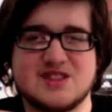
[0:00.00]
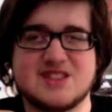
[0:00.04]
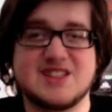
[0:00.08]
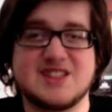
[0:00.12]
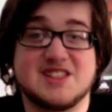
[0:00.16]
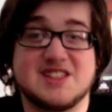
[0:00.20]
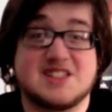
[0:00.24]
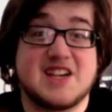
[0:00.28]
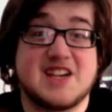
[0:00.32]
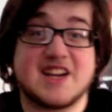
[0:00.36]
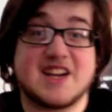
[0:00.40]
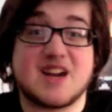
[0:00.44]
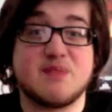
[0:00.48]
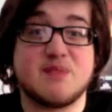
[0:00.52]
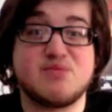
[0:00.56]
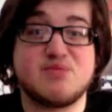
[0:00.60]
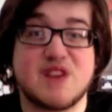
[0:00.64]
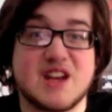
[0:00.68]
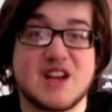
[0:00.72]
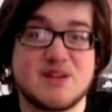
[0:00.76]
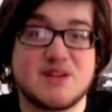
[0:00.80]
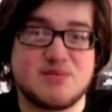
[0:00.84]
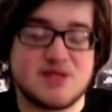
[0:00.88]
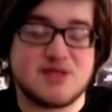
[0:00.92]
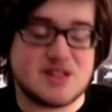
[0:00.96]
take a
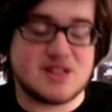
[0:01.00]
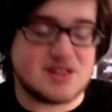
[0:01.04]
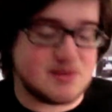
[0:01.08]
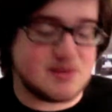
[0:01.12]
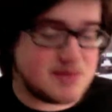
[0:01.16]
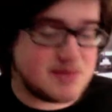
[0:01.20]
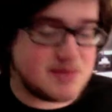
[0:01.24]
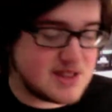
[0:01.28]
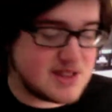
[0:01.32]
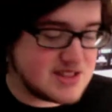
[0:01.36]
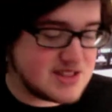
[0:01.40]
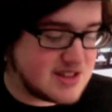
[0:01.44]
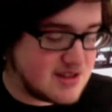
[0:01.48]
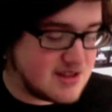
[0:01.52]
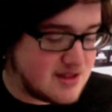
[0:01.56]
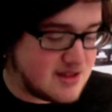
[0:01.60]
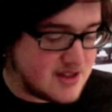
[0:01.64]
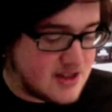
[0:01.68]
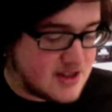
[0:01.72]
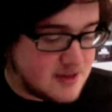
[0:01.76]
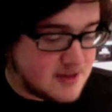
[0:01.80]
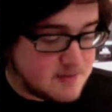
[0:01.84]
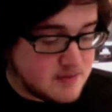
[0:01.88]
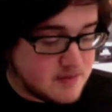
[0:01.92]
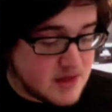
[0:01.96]
break, basically.
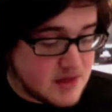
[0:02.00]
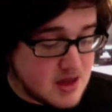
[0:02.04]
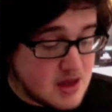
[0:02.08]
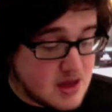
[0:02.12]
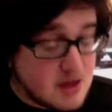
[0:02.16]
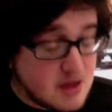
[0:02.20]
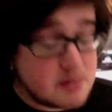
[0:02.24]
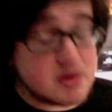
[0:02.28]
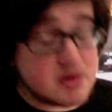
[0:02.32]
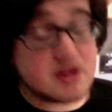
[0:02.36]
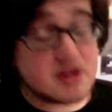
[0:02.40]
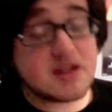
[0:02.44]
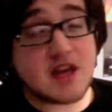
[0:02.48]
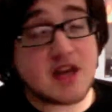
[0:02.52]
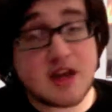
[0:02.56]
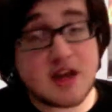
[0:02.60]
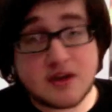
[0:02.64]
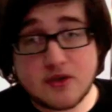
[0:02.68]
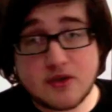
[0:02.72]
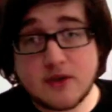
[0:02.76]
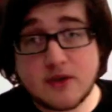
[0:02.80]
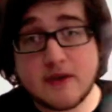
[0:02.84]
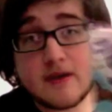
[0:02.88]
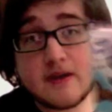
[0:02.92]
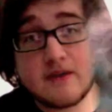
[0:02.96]
But yeah,
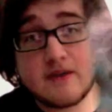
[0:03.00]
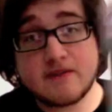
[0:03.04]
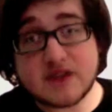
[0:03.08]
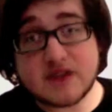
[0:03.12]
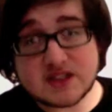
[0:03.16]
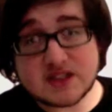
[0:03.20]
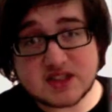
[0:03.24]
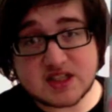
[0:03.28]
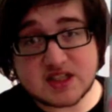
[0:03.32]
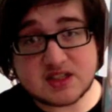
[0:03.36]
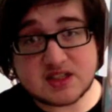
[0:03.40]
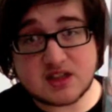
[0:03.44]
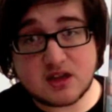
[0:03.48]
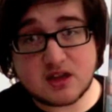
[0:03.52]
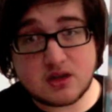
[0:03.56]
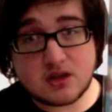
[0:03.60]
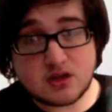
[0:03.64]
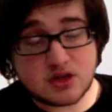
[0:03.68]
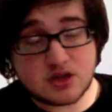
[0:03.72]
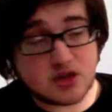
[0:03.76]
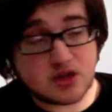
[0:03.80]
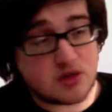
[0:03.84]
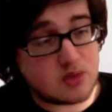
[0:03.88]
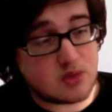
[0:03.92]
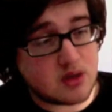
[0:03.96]
fantastic
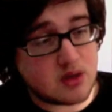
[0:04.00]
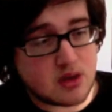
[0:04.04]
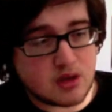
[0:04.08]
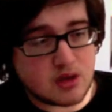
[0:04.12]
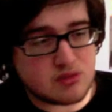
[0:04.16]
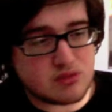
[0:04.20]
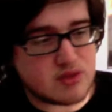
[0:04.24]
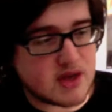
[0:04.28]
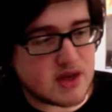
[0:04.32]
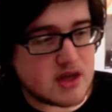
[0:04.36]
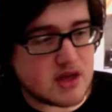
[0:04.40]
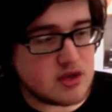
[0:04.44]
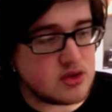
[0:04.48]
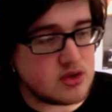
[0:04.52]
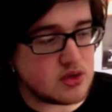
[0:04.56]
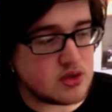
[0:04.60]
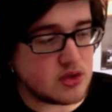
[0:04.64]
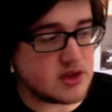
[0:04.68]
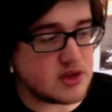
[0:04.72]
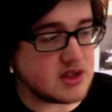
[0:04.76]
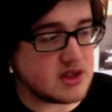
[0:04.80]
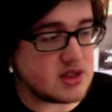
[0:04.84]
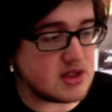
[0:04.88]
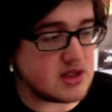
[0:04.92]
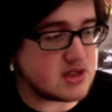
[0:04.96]
issue. I really
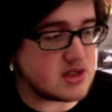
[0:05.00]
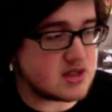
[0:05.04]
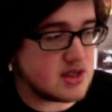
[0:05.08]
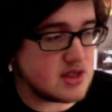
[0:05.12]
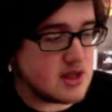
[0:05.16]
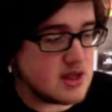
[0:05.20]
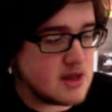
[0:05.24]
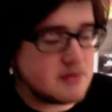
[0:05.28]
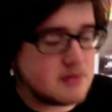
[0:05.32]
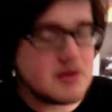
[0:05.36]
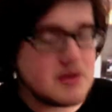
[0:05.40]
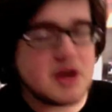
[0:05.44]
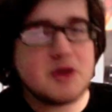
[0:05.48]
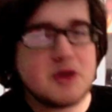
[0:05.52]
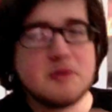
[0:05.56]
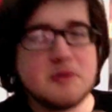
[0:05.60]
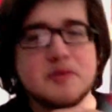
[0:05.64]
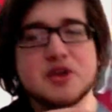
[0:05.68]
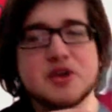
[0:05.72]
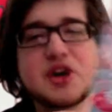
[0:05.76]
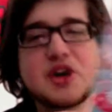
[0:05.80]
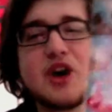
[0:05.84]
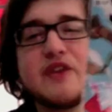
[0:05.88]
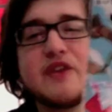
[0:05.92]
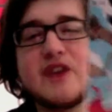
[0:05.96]
enjoyed it.
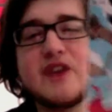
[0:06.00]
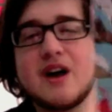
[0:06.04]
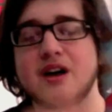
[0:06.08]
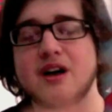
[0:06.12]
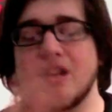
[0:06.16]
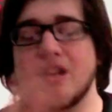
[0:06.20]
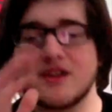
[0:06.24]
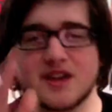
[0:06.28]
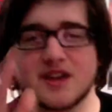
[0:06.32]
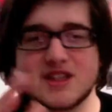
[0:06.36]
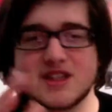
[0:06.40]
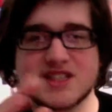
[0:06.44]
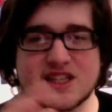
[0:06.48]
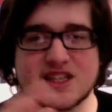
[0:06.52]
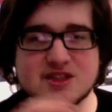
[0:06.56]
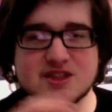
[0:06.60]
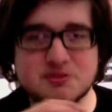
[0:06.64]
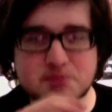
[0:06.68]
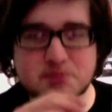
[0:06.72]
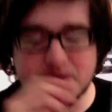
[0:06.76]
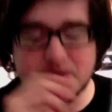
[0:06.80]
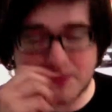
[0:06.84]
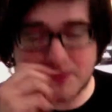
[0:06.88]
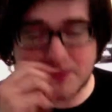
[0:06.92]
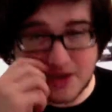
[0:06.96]
The cover. I've got to say
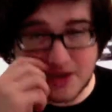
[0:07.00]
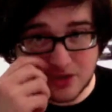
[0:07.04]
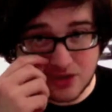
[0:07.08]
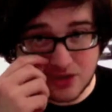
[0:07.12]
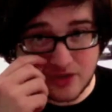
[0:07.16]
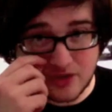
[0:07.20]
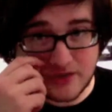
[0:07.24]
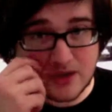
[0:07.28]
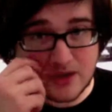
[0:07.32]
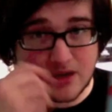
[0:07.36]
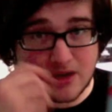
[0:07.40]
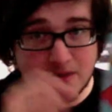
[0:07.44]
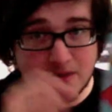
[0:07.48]
something about the cover.